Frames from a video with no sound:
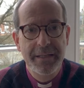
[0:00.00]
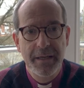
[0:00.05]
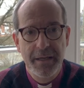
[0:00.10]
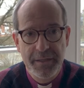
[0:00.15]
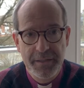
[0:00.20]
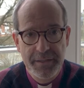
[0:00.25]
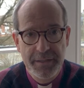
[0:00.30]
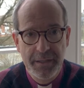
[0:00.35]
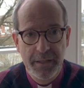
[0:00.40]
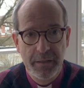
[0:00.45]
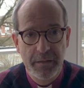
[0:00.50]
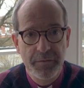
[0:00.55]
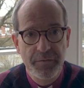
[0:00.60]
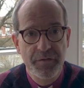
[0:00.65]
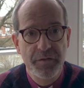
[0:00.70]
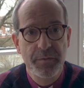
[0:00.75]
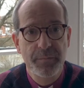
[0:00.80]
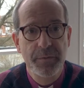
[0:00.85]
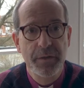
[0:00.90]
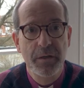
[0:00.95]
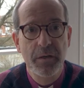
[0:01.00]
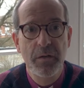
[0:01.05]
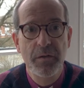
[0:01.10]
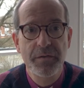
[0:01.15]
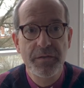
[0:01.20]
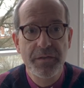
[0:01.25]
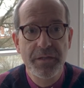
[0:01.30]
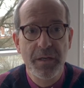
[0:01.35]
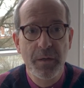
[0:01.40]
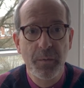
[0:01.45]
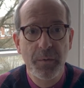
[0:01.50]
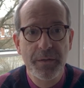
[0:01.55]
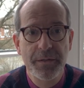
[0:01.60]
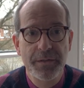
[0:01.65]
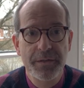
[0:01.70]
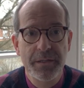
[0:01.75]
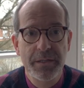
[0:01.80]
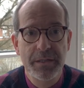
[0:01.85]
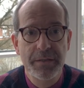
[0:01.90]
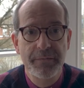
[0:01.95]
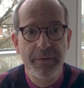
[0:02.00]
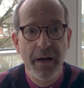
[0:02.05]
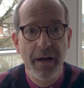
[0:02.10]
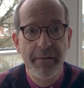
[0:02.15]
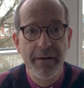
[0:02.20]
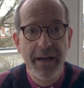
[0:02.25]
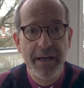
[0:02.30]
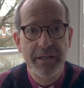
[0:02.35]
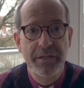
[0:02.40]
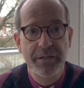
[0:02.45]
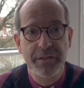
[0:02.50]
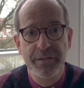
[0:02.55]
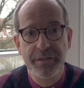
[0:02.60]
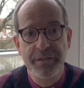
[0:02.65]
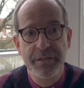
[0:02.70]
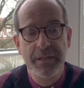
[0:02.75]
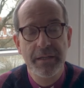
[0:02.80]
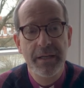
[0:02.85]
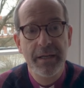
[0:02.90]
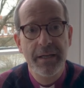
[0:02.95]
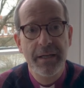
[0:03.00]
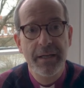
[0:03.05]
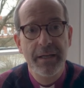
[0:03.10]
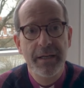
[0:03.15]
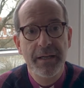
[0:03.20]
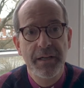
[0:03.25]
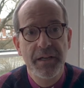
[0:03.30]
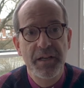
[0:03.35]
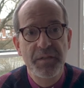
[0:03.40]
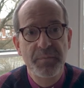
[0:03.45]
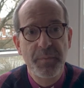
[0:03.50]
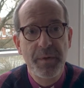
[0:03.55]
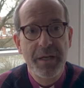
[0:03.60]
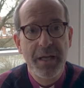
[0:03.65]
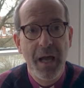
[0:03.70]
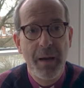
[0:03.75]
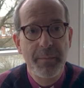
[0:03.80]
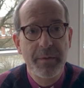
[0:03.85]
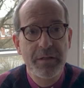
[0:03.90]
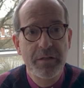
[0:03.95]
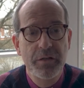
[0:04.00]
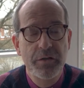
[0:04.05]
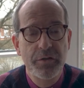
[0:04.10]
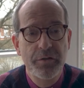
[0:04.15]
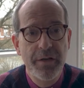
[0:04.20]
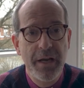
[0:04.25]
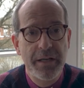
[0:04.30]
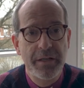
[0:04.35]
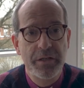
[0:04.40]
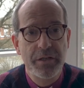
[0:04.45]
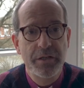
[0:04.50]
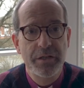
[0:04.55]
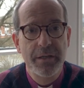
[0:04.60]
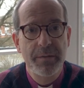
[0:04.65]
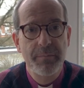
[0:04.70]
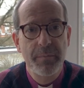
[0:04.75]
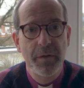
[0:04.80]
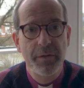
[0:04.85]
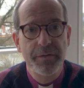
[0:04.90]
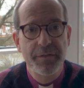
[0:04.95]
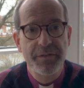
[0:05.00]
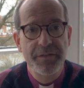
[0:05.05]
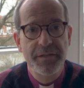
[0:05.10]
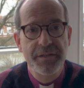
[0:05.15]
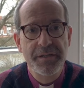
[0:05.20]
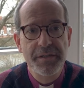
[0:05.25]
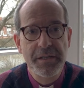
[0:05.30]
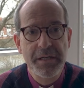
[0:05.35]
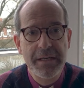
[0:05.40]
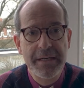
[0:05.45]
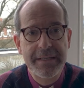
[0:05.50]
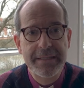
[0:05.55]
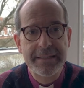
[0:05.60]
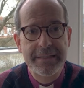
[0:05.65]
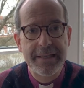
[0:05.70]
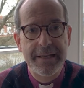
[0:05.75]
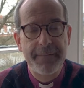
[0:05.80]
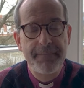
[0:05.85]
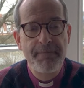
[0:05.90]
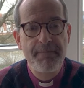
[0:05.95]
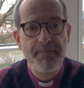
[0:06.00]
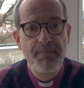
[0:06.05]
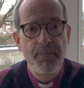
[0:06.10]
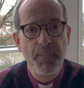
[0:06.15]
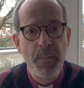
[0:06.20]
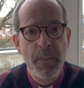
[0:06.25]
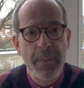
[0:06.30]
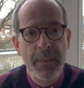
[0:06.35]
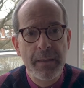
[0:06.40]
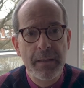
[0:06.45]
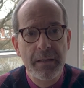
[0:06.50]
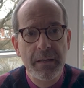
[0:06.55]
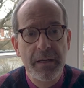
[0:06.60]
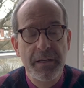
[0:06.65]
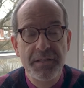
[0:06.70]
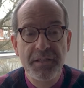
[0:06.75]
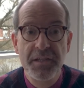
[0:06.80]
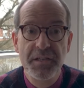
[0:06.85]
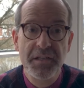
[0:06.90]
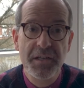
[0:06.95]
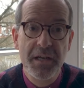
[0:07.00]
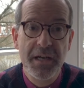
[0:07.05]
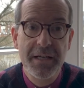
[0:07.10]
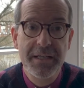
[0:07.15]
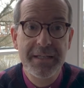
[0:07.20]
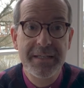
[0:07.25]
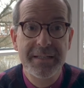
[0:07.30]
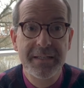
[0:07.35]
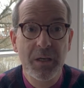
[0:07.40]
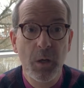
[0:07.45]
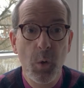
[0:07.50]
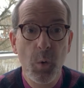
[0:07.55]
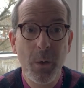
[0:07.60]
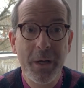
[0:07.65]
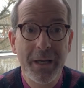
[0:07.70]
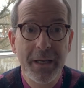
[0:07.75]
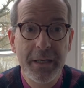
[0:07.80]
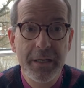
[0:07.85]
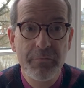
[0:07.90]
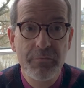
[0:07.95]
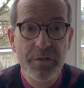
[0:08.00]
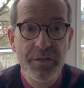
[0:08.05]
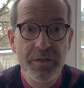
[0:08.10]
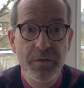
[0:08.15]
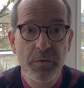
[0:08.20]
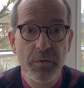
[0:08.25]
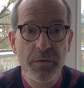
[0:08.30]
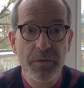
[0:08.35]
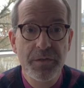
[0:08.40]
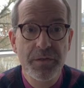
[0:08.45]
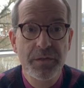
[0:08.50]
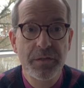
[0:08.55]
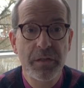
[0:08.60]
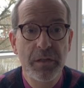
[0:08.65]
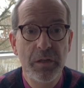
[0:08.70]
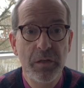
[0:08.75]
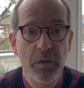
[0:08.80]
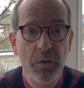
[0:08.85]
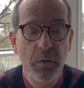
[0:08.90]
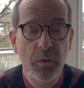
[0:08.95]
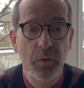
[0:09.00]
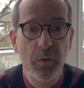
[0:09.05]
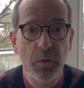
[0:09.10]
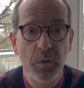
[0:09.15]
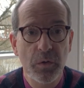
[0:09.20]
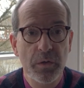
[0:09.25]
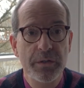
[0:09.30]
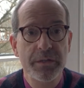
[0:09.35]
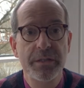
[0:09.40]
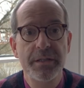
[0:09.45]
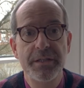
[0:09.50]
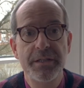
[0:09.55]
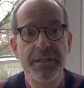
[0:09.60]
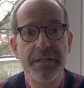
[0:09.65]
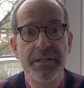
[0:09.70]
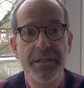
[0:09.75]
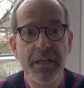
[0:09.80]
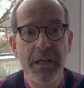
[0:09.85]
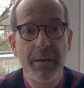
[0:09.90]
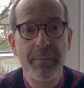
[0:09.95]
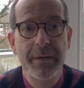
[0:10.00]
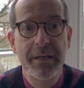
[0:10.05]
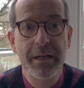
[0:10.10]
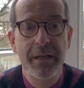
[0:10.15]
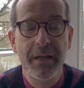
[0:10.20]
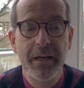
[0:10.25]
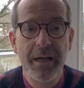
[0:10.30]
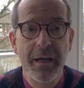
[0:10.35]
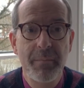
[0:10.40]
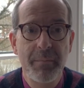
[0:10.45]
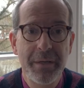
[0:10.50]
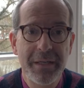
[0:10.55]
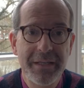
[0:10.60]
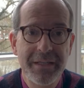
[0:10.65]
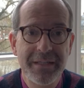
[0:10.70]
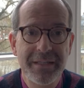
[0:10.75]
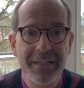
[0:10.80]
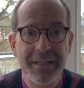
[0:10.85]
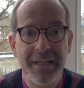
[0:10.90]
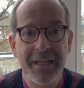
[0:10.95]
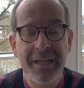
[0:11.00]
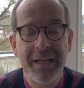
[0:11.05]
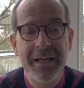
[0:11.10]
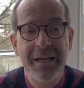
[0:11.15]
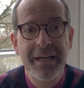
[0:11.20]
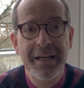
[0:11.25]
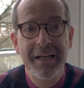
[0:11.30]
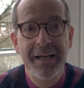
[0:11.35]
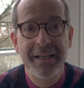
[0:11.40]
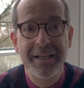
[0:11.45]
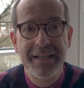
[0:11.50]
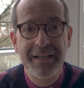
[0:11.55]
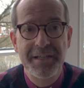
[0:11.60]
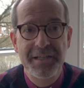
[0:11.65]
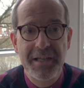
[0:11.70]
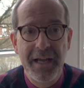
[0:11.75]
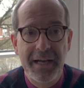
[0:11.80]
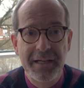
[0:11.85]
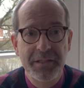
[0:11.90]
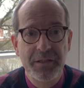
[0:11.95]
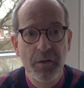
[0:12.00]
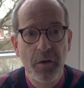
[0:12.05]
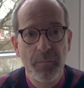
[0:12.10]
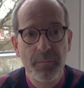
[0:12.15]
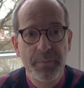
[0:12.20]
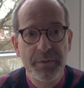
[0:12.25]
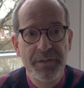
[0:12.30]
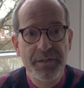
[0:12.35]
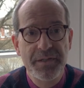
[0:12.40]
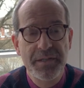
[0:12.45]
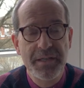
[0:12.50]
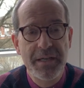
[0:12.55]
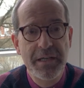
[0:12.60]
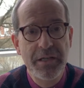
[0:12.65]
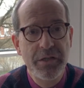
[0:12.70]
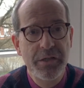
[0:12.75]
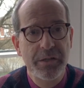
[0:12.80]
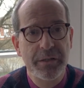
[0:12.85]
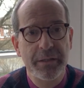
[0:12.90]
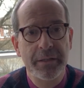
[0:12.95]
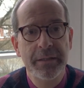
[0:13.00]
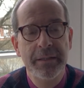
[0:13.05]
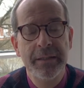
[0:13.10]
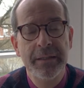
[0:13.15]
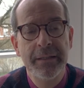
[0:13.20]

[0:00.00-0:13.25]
ourselves from the consequences of our actions has become entrenched in modern society. A society that quickly resorts to law to determine liability and exact compensation